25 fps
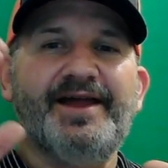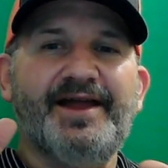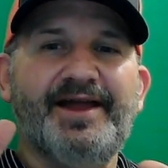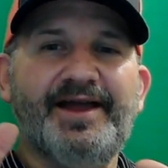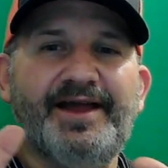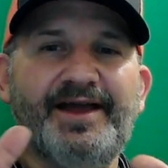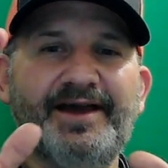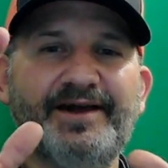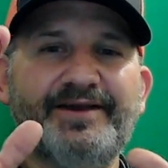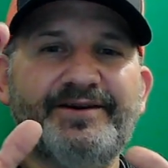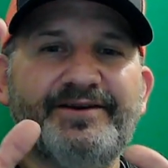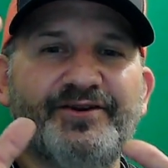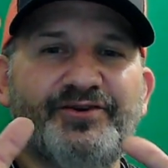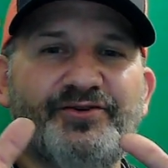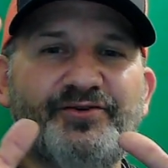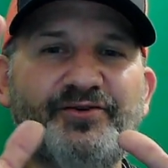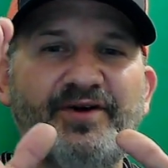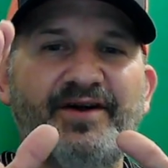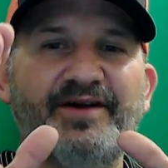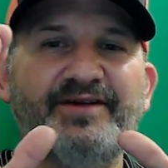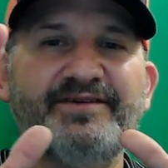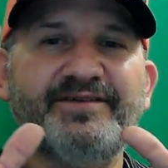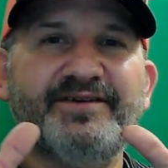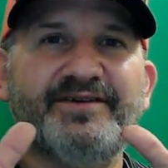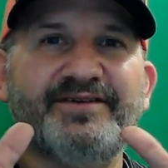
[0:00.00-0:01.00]
and
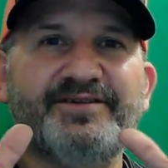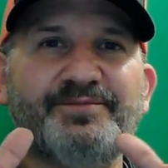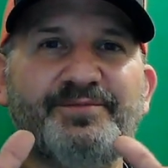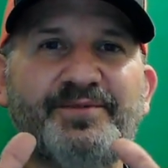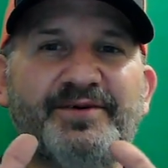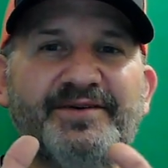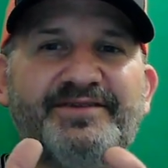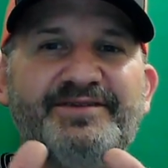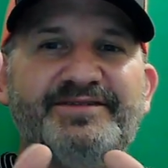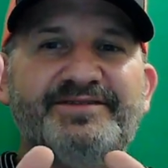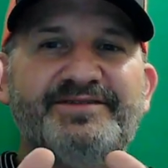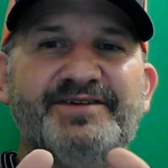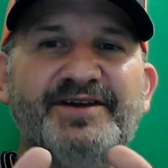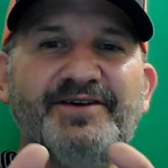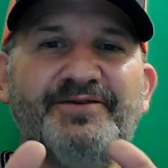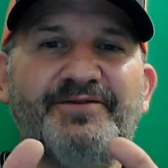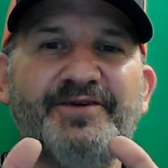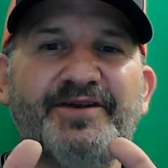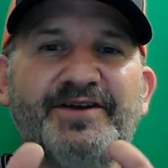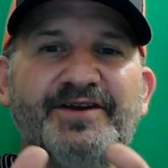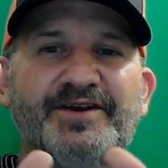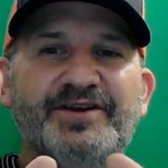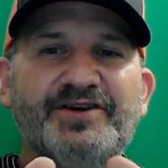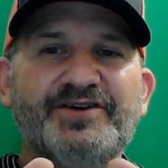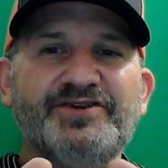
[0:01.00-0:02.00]
address
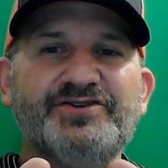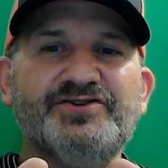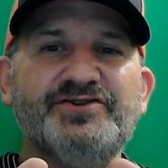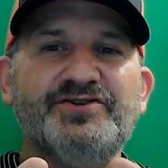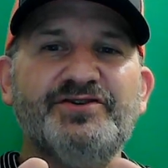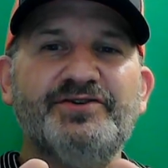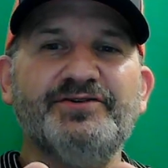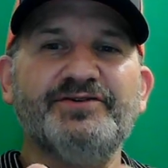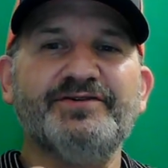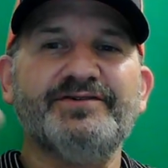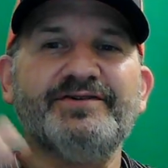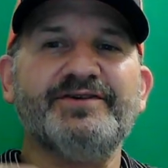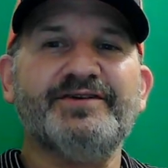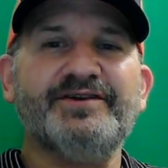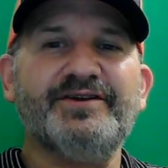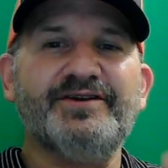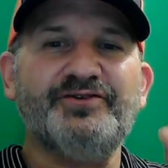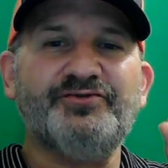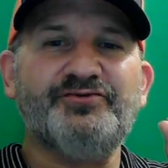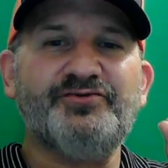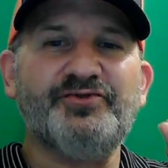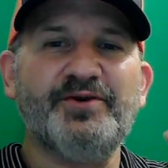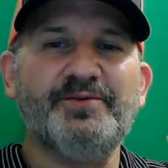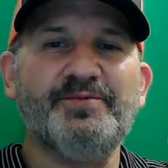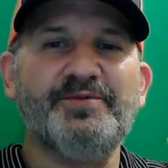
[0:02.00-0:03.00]
specific issues
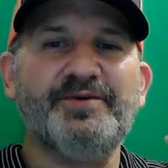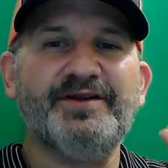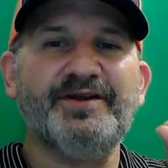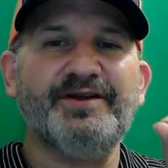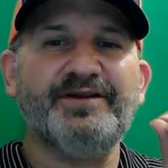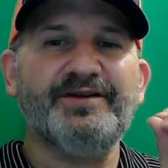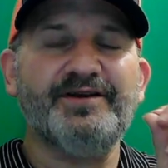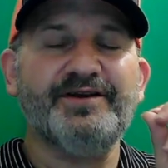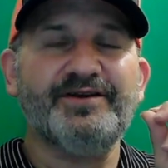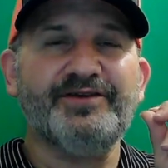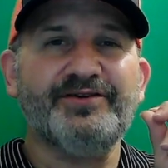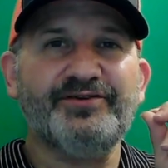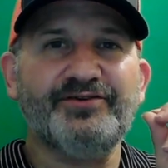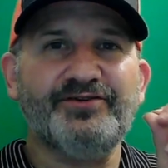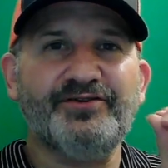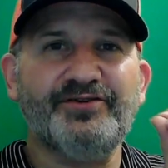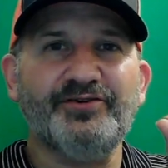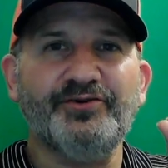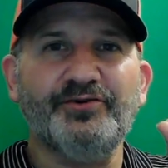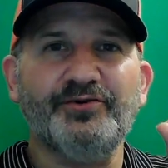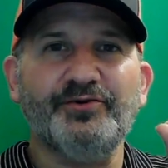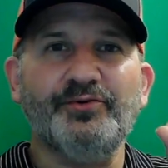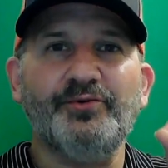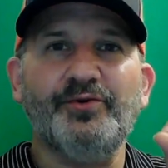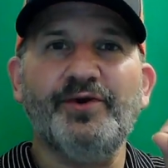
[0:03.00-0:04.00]
contributing
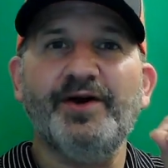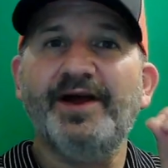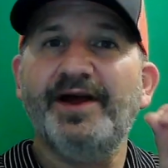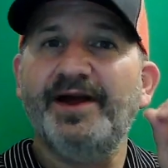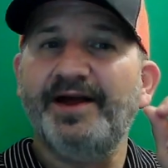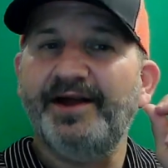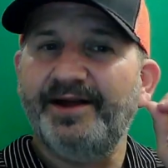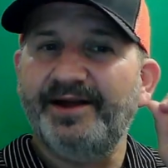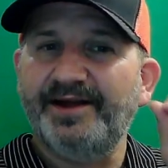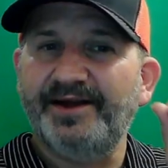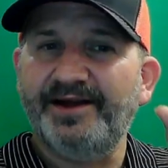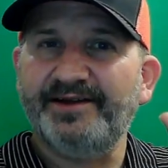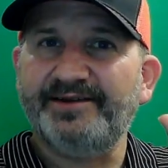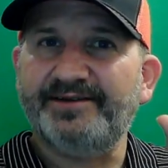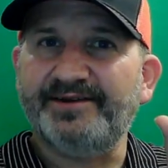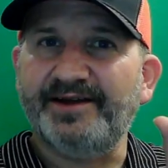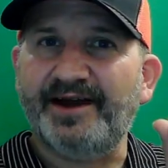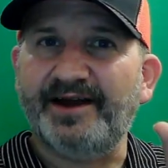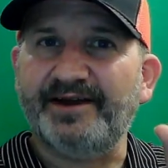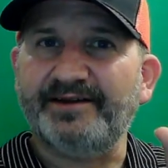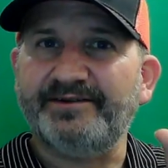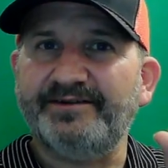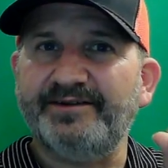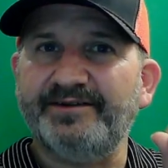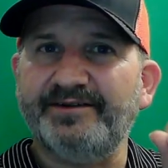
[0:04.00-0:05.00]
to a
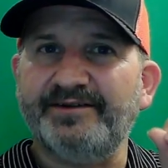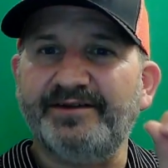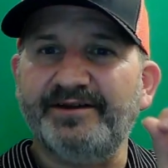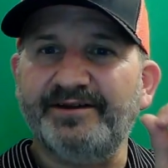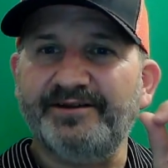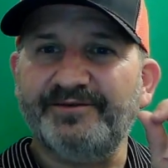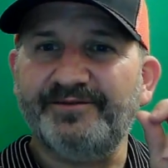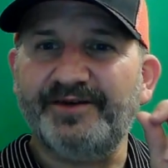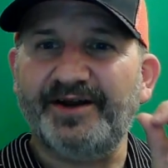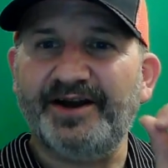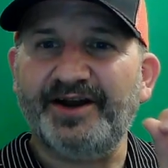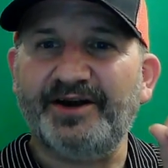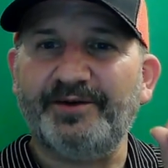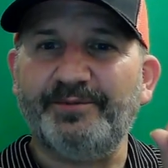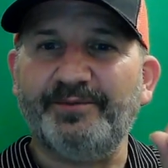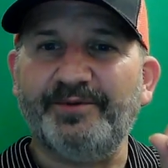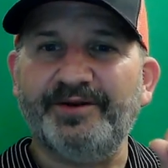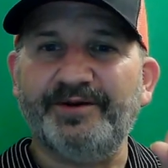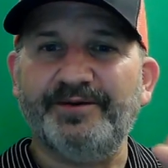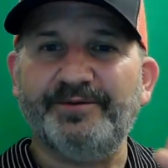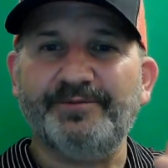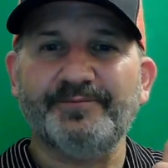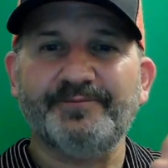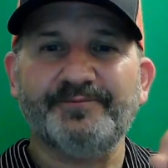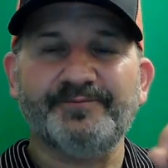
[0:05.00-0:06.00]
toxic
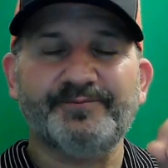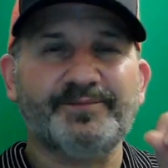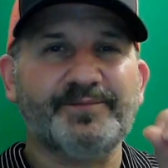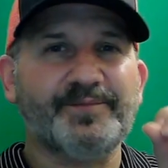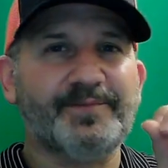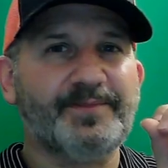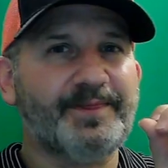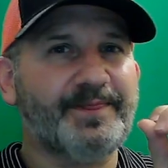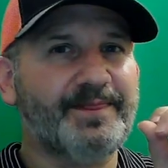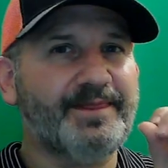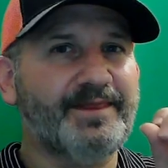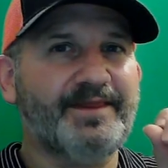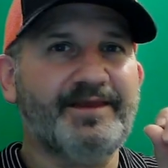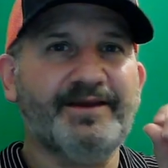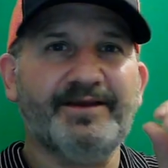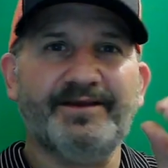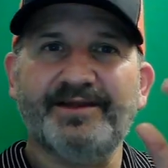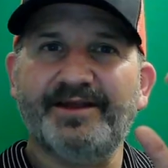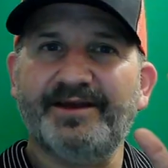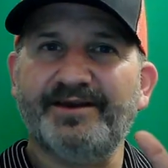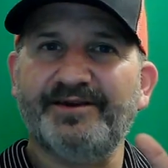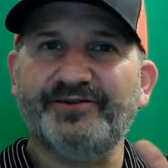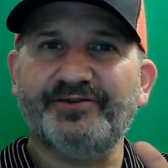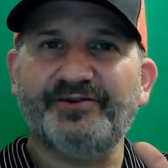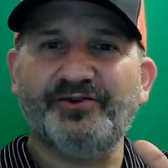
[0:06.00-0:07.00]
environment.
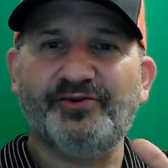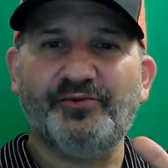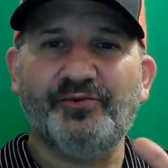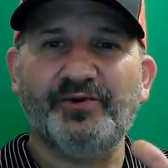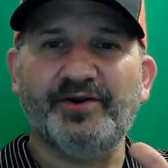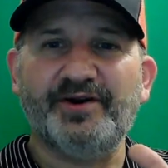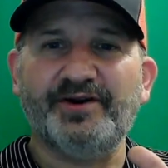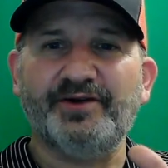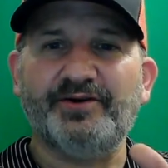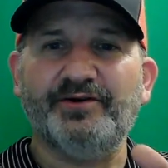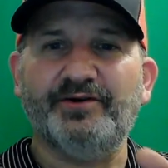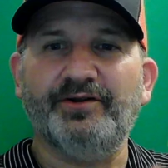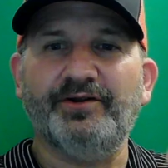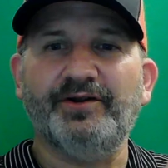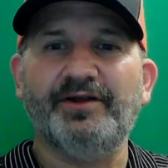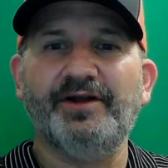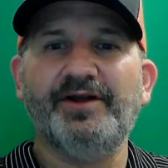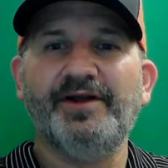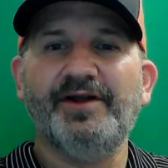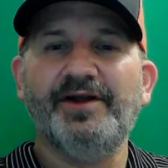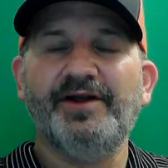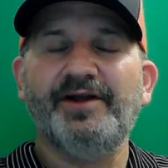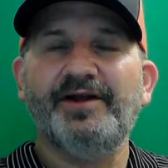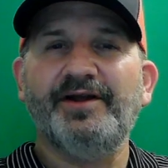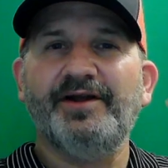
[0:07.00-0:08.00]
That is critical.
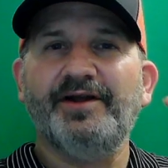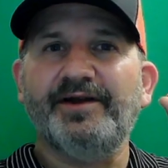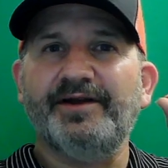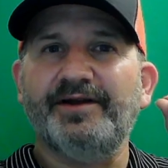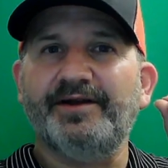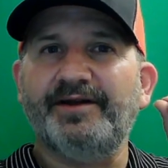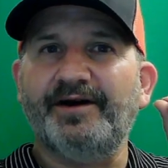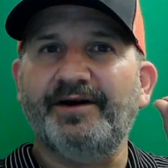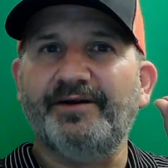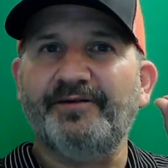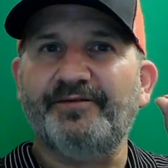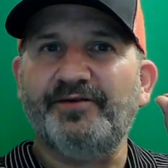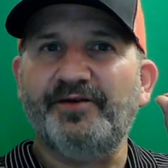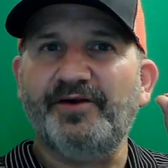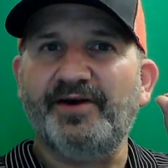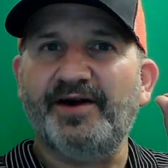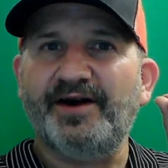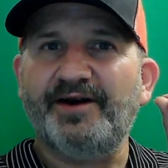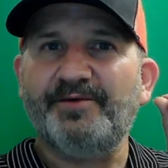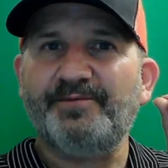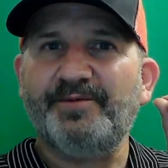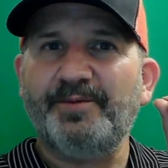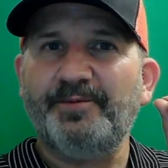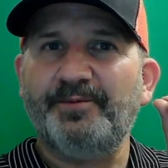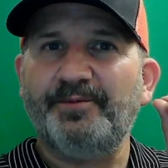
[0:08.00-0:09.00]
If you
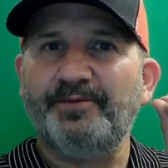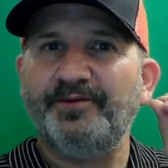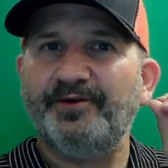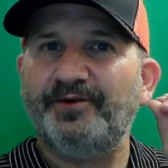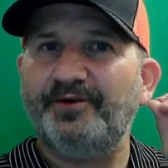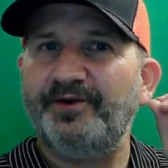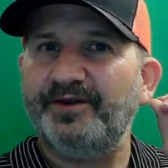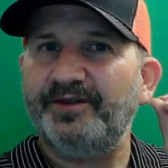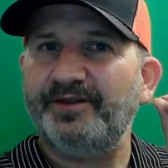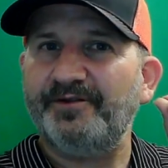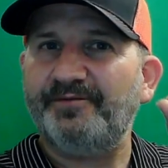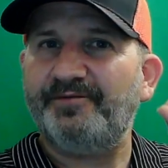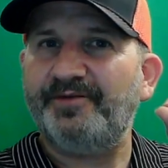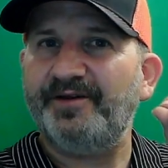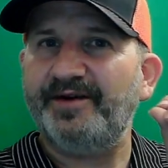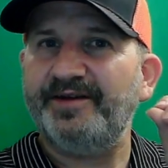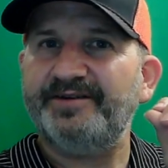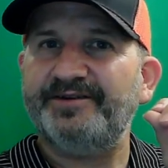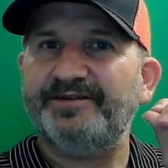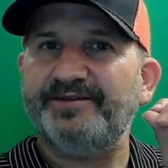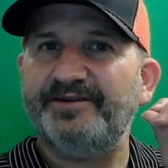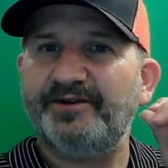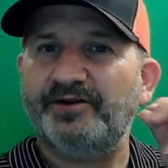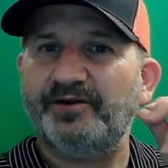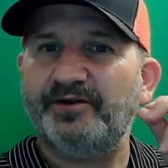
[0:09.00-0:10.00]
have people that are on the
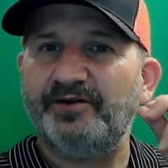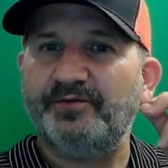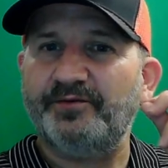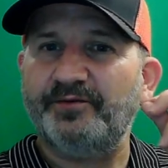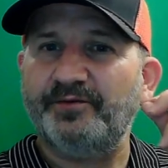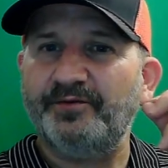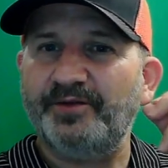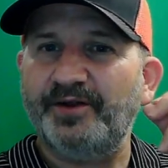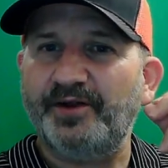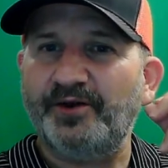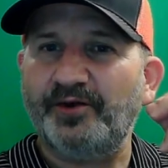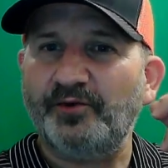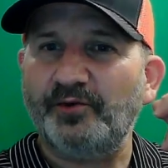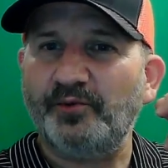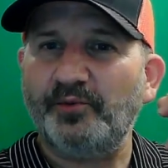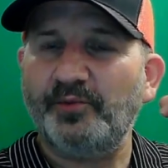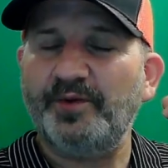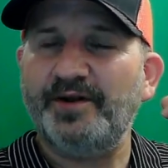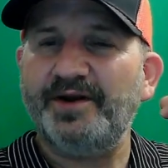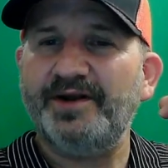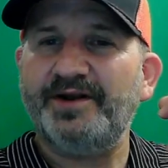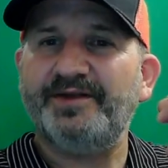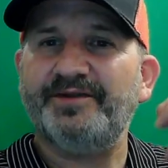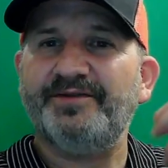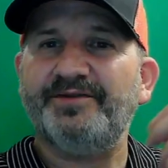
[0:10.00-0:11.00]
fence, that are
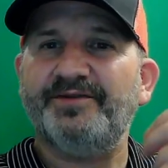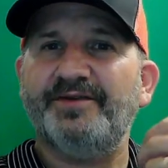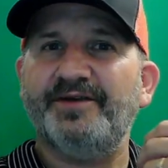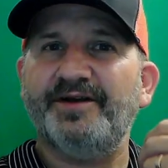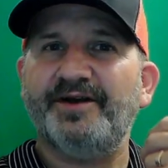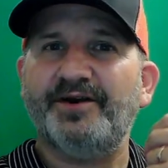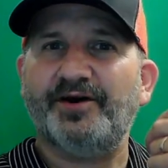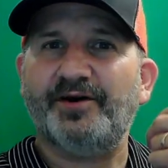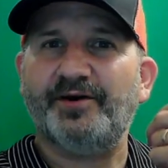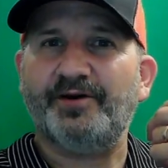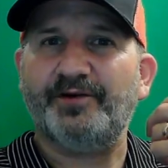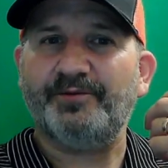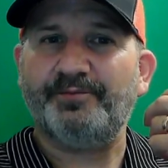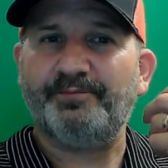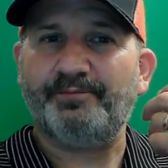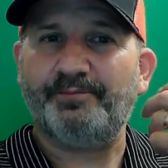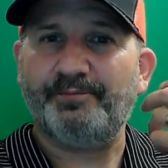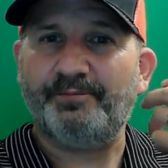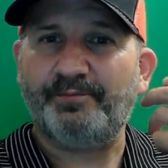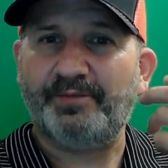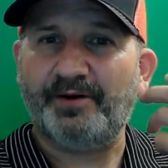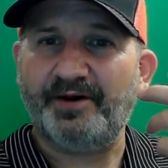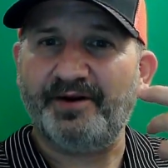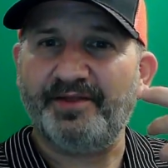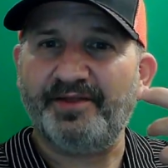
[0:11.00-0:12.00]
weak, that are
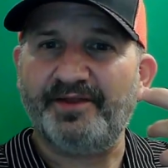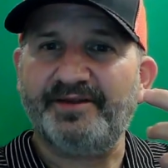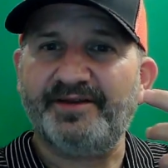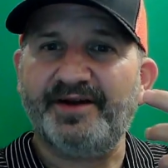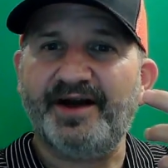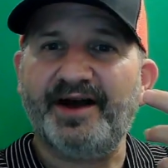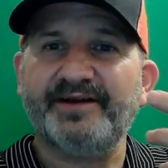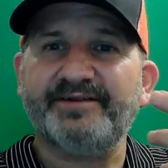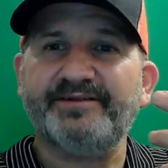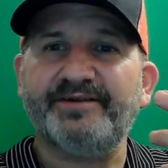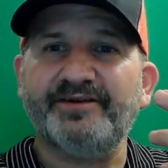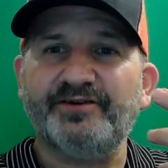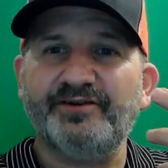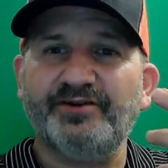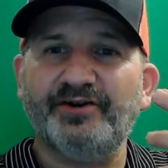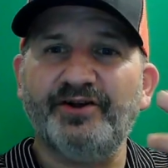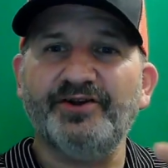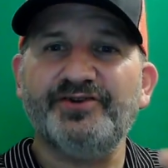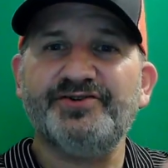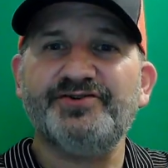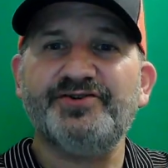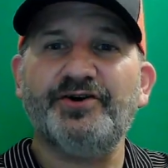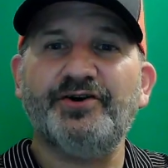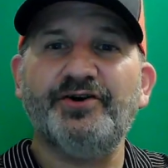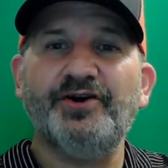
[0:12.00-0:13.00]
part of the toxic
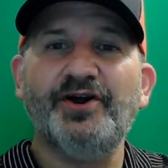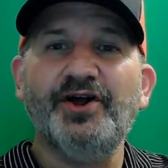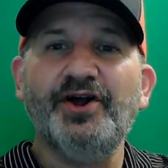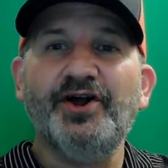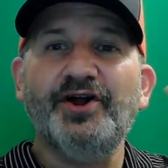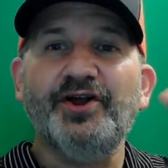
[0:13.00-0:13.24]
culture,